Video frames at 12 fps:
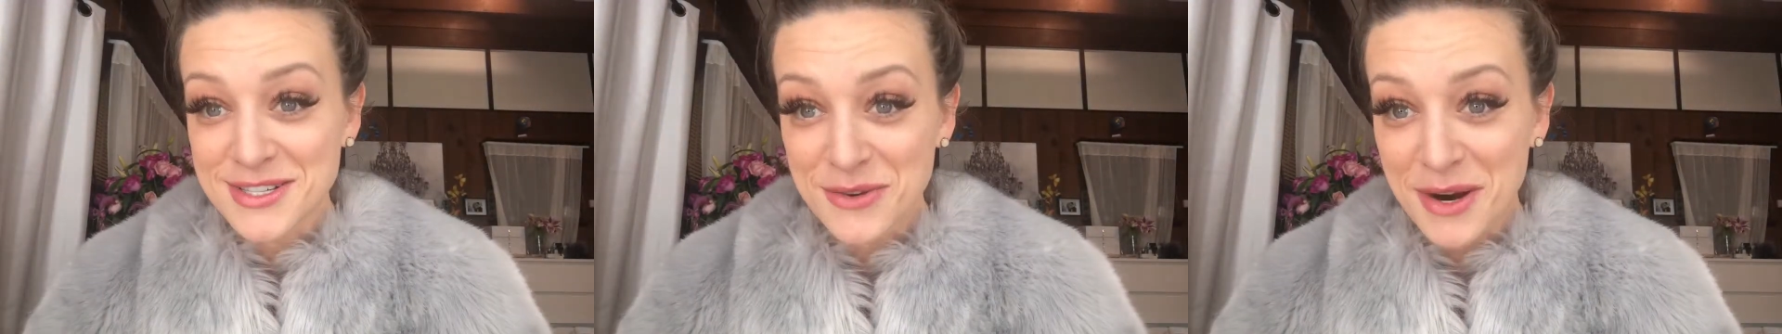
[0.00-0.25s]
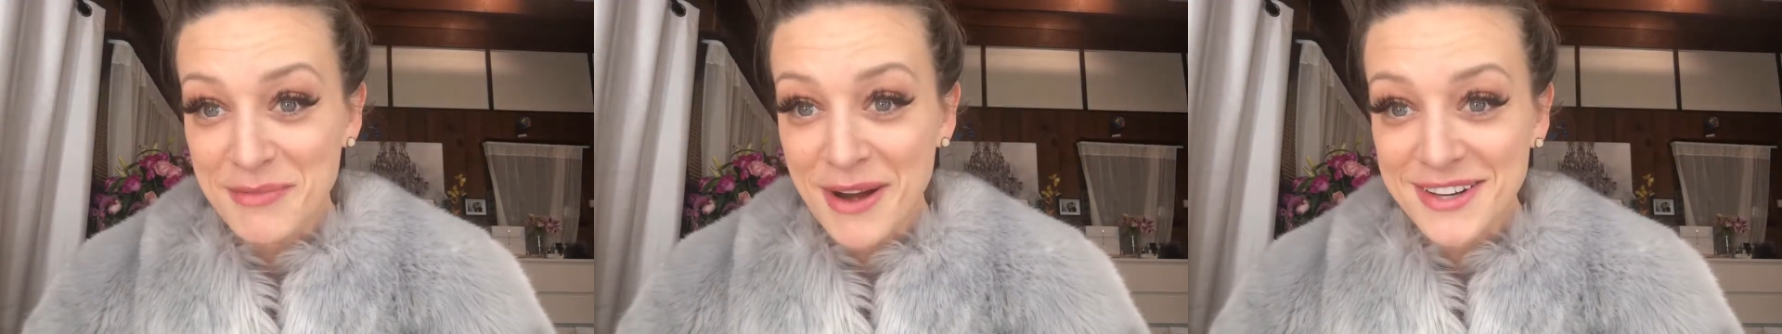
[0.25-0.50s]

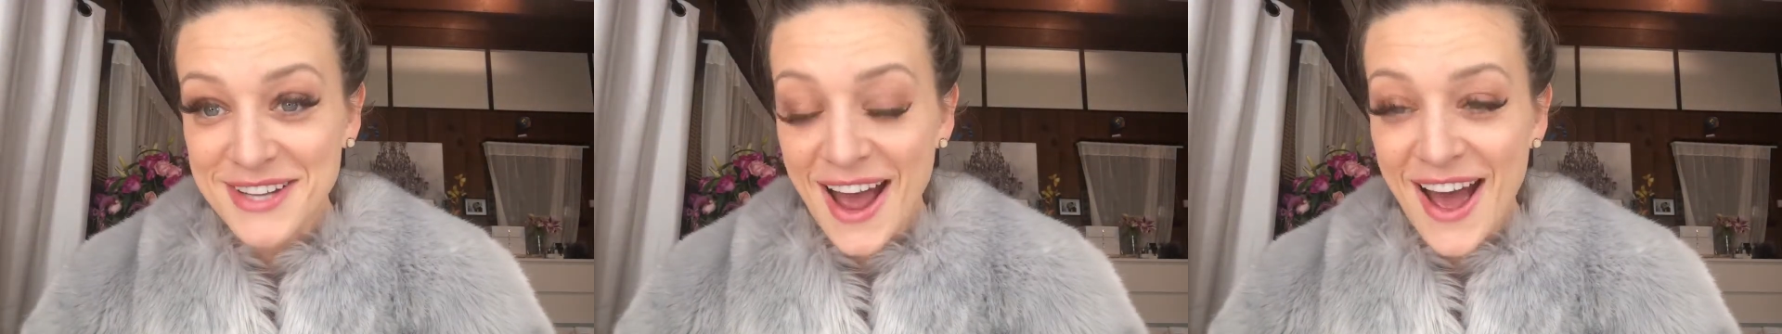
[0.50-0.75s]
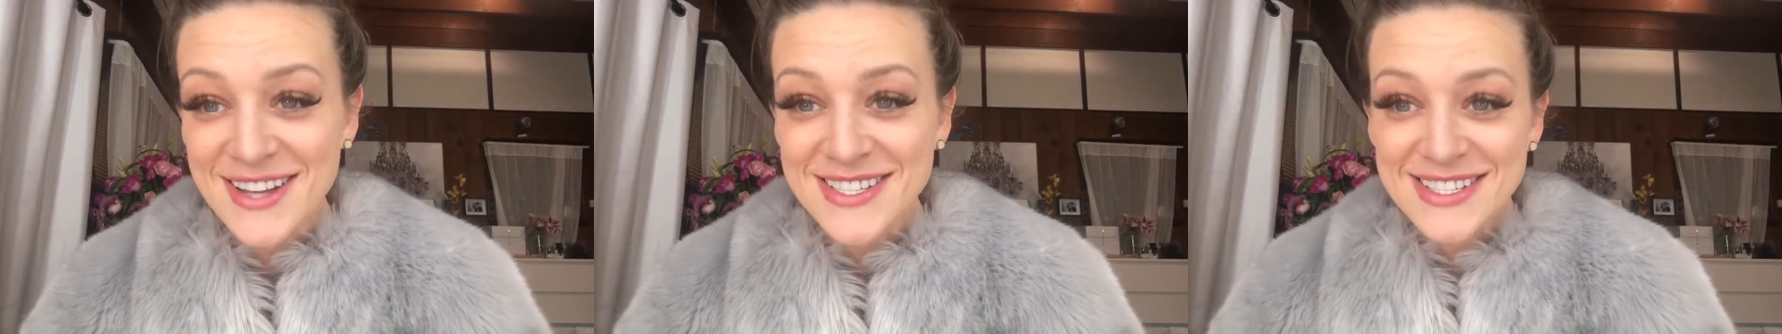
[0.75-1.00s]
to our
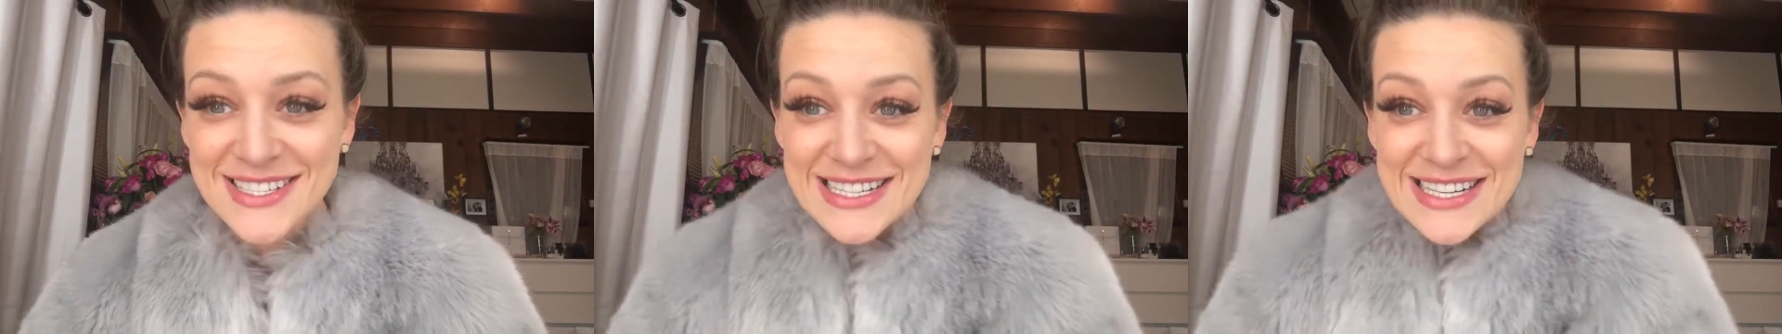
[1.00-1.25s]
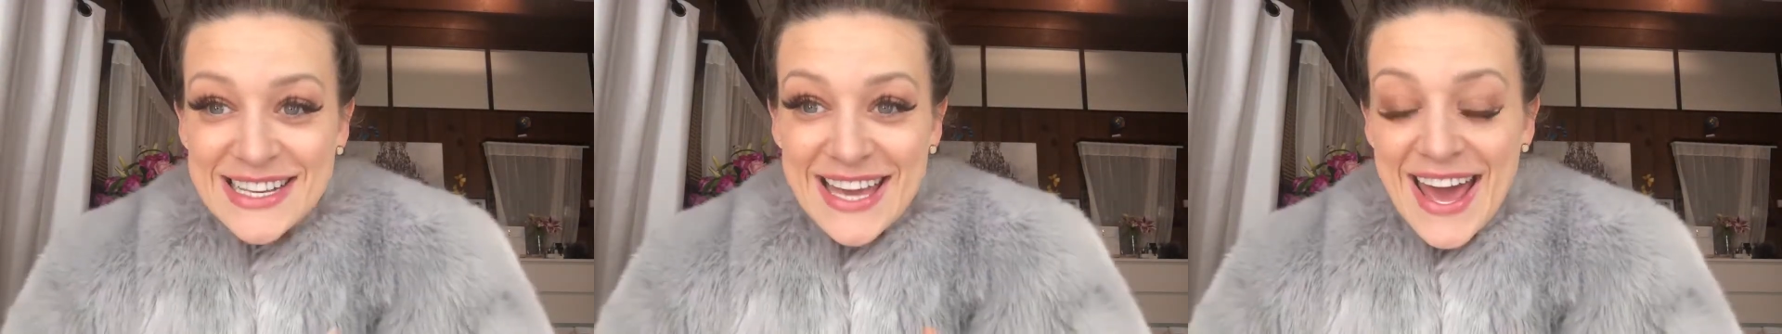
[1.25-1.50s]

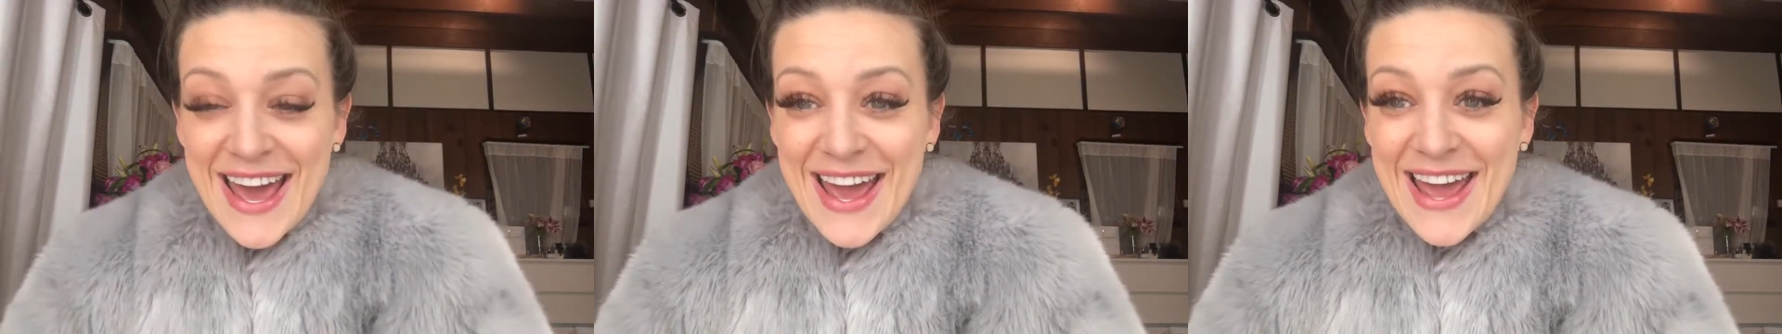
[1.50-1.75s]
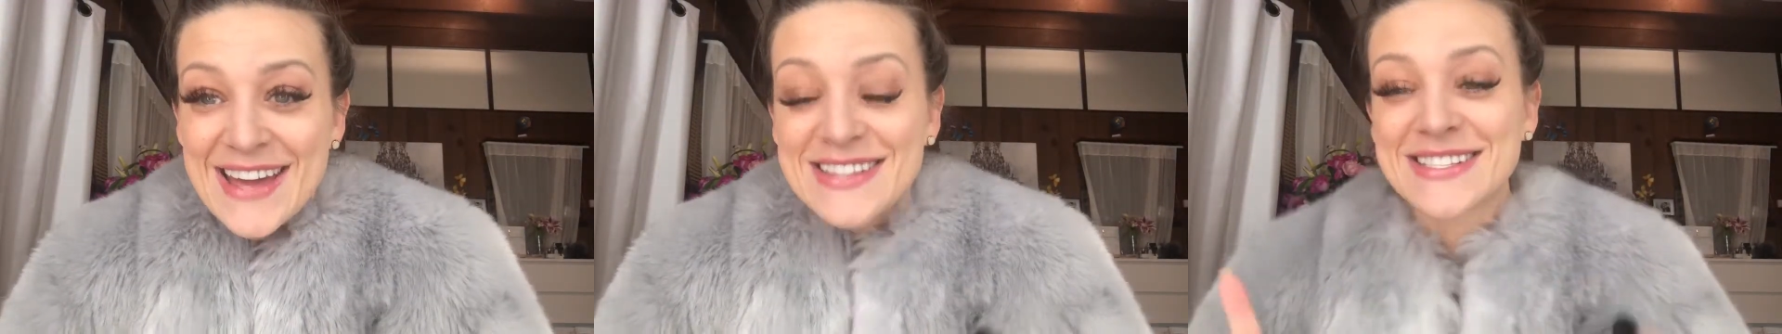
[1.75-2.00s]
podcast.
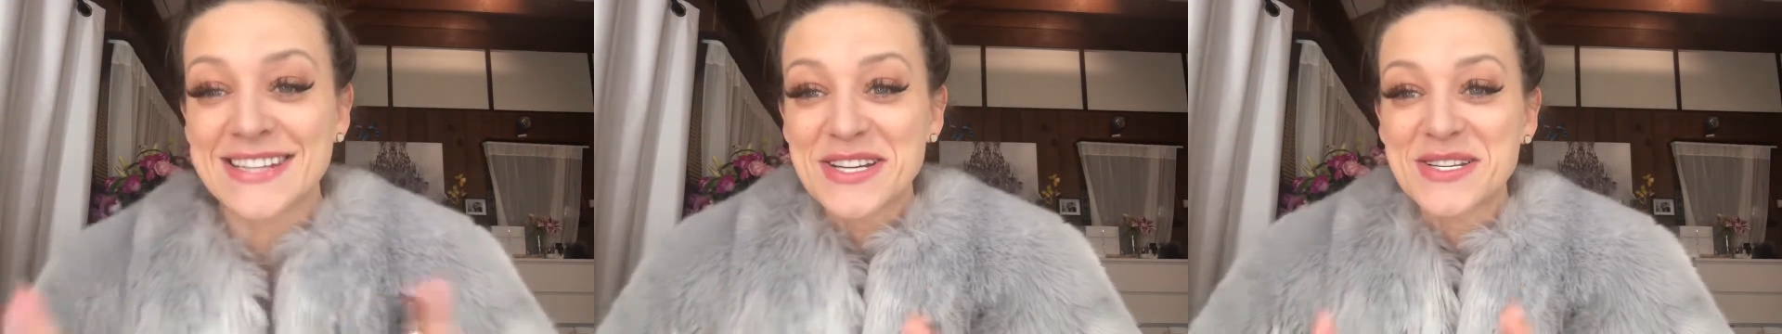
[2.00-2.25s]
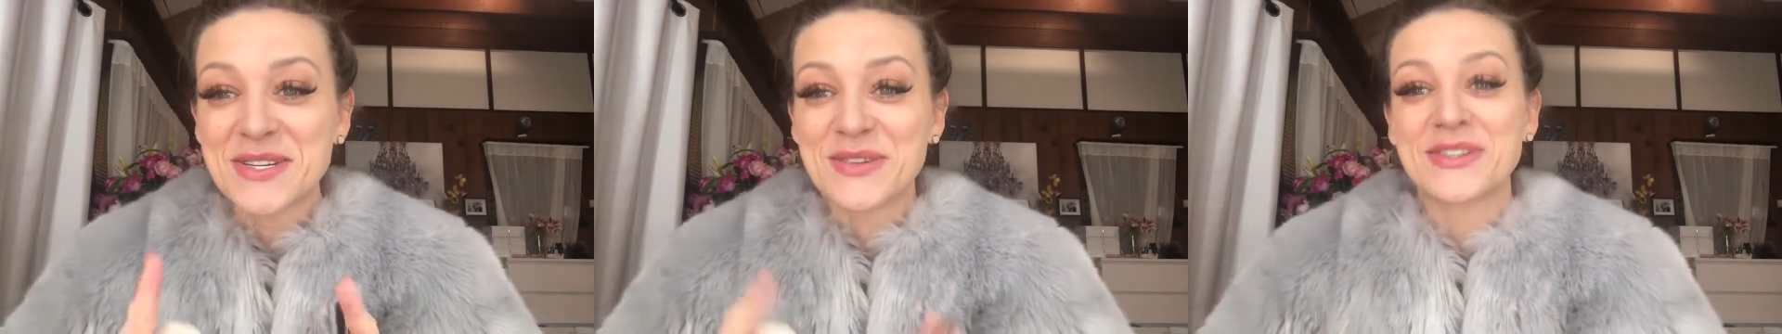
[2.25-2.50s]
Yay! Stay
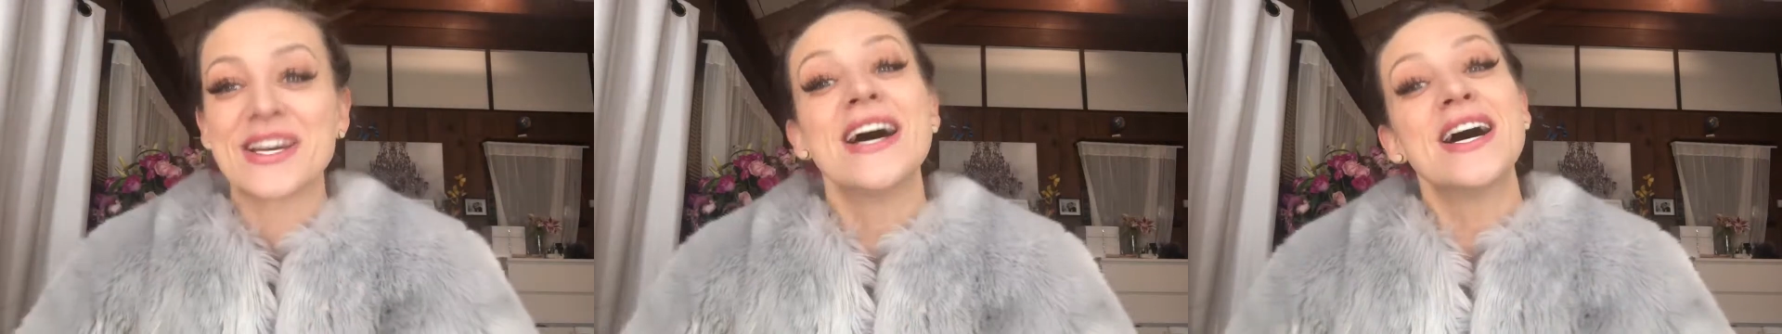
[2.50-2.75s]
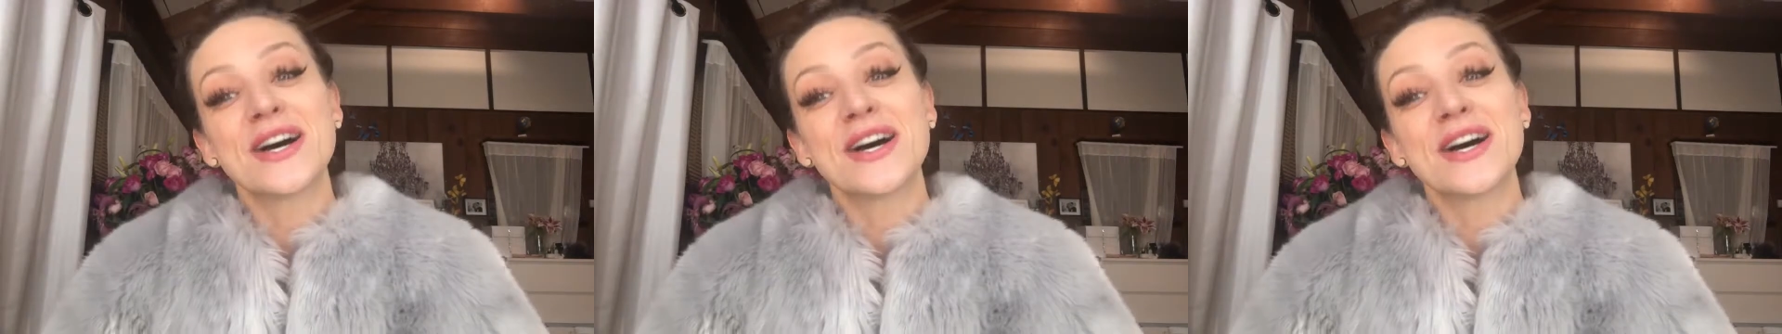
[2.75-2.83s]
tuned.